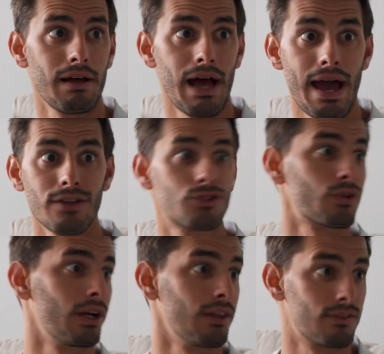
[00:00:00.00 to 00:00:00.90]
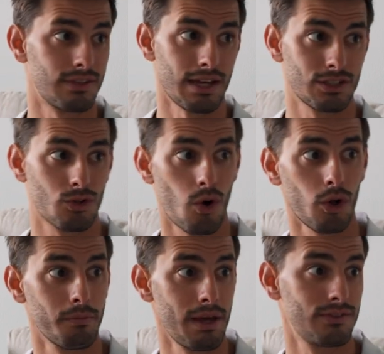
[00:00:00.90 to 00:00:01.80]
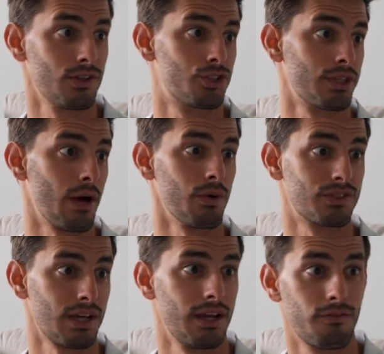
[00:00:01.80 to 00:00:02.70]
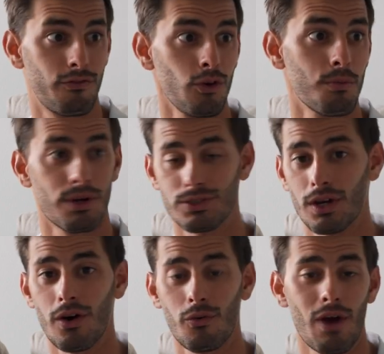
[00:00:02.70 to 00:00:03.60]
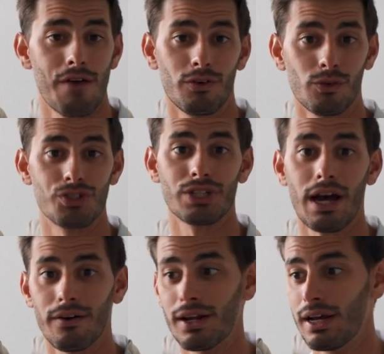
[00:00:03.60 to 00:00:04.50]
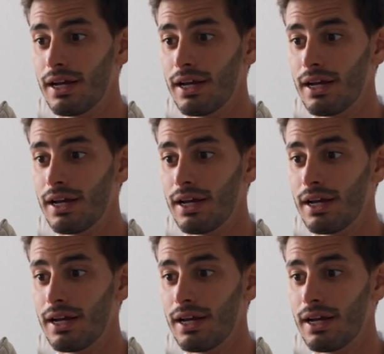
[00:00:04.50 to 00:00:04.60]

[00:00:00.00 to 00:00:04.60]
answering this text cold message that we sent a few months ago and we haven't reached out?